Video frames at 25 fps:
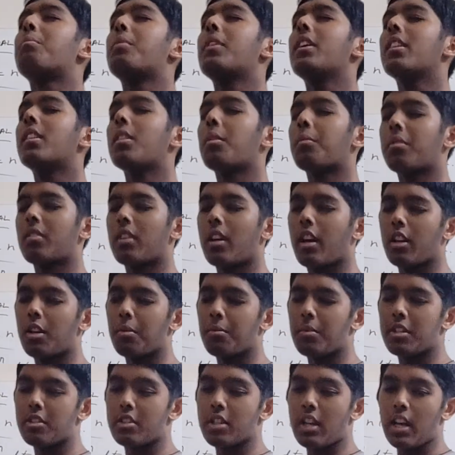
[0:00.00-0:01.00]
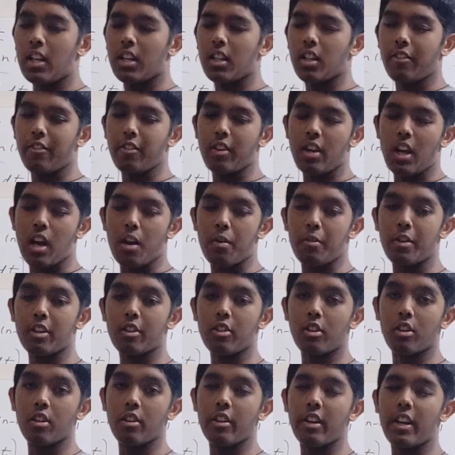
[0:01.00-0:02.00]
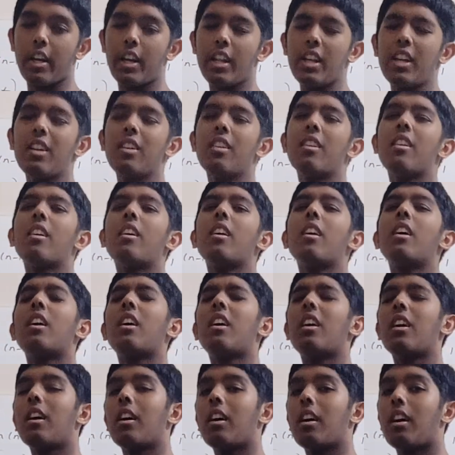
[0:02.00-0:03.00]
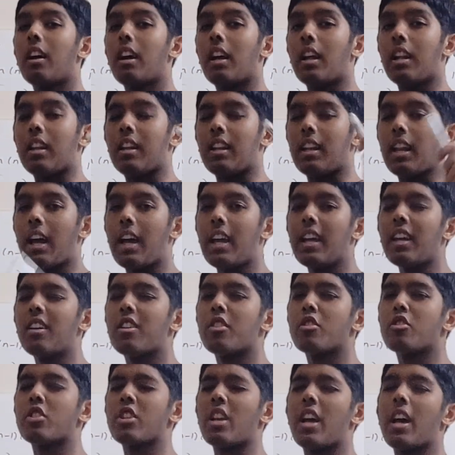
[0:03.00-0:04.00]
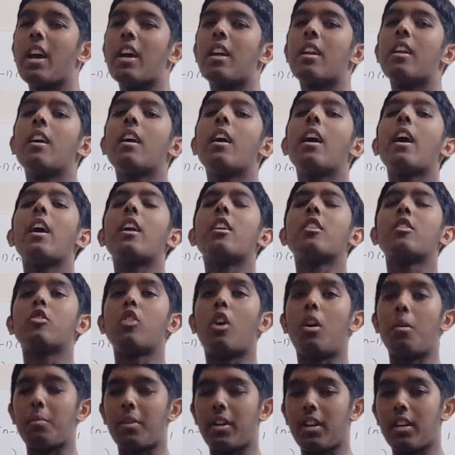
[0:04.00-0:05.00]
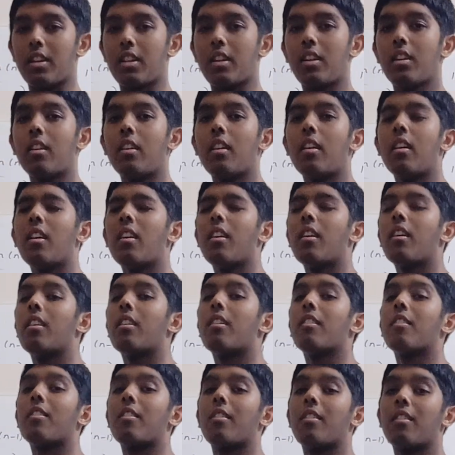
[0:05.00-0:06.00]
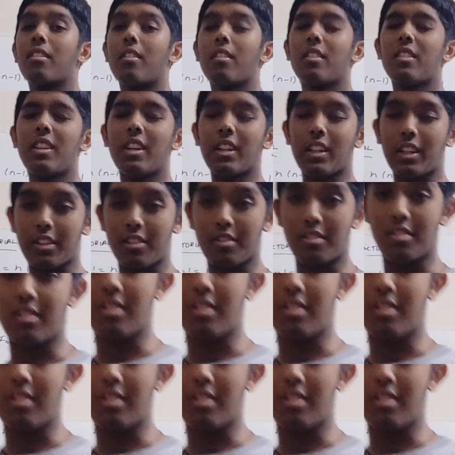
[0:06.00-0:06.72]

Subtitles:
please subscribe to my channel if you haven't already, and like, share and comment. Thank you.